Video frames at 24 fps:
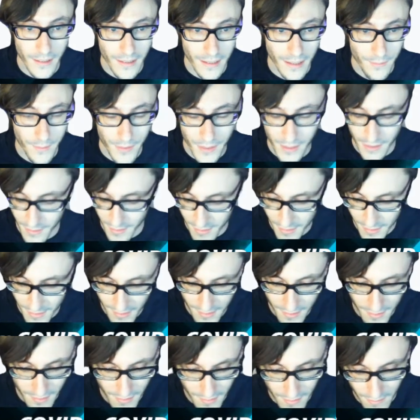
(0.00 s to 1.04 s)

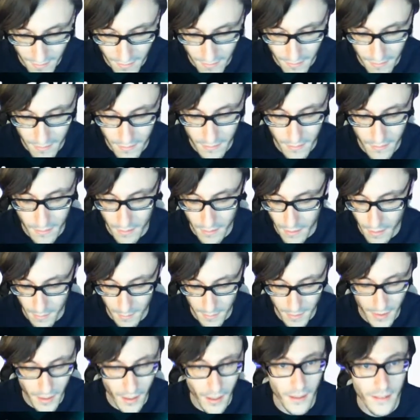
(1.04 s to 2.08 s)
evidence...
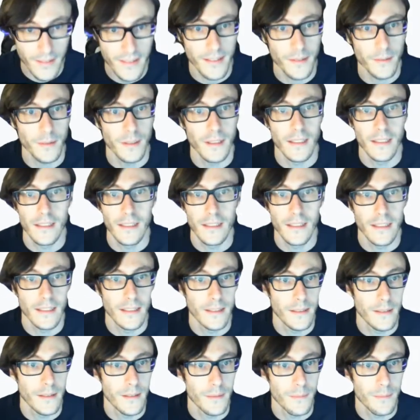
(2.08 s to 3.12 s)

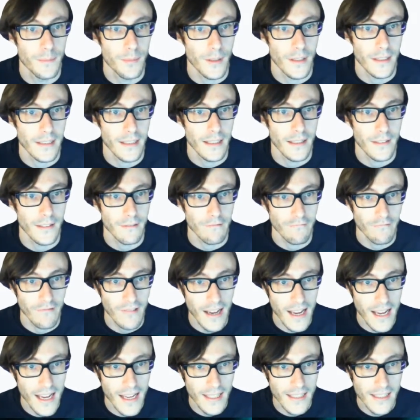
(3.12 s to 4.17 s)
I'll break out the
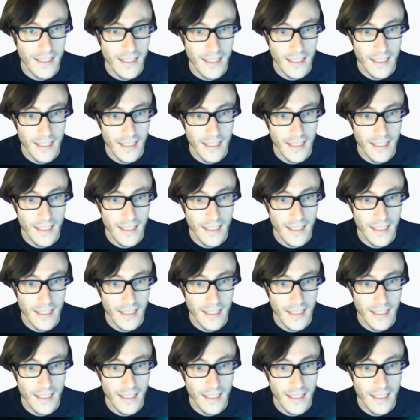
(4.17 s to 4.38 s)
red.